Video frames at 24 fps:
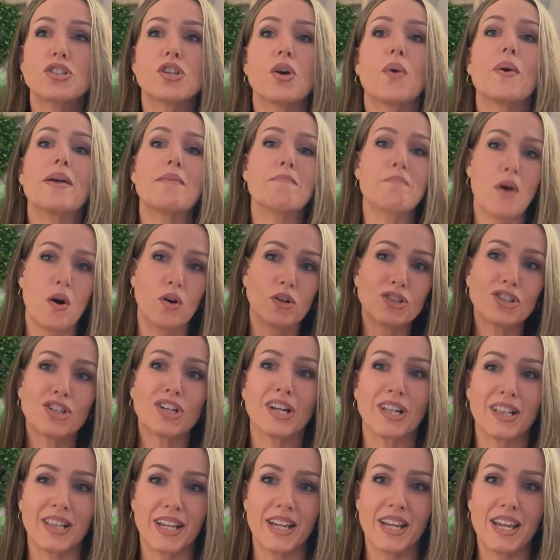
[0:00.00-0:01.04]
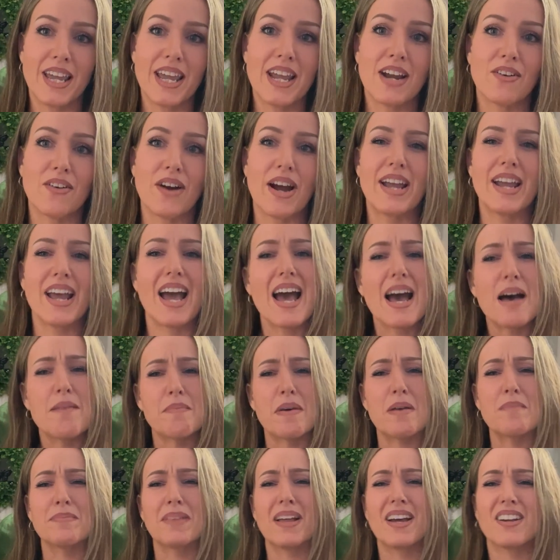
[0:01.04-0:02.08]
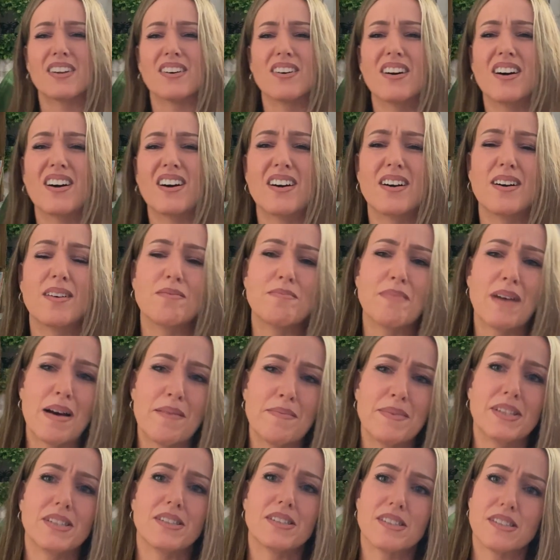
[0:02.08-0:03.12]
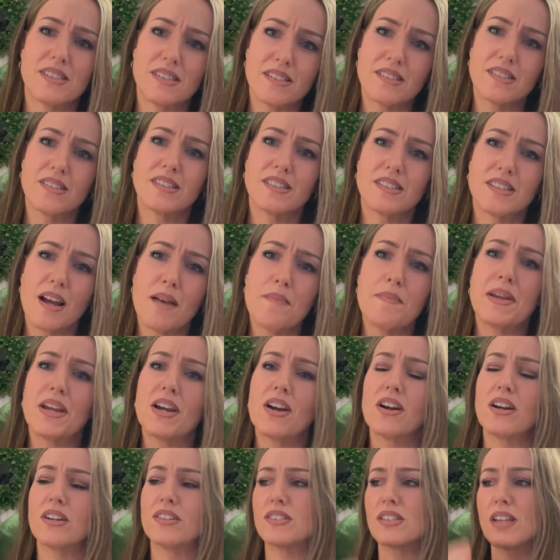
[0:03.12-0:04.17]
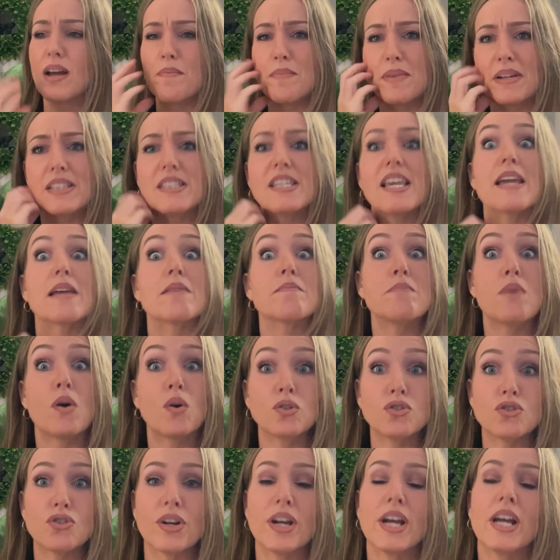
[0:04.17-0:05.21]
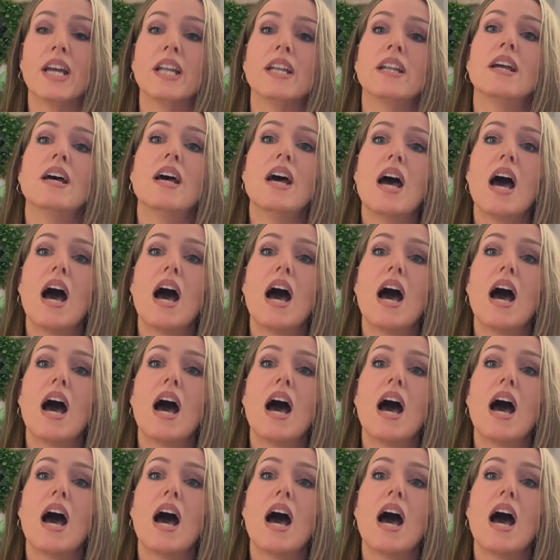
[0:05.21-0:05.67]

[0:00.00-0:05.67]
So emotionally, here I am. I'm like, oh, mommy's tummy hurts. I'm going to take Motrin.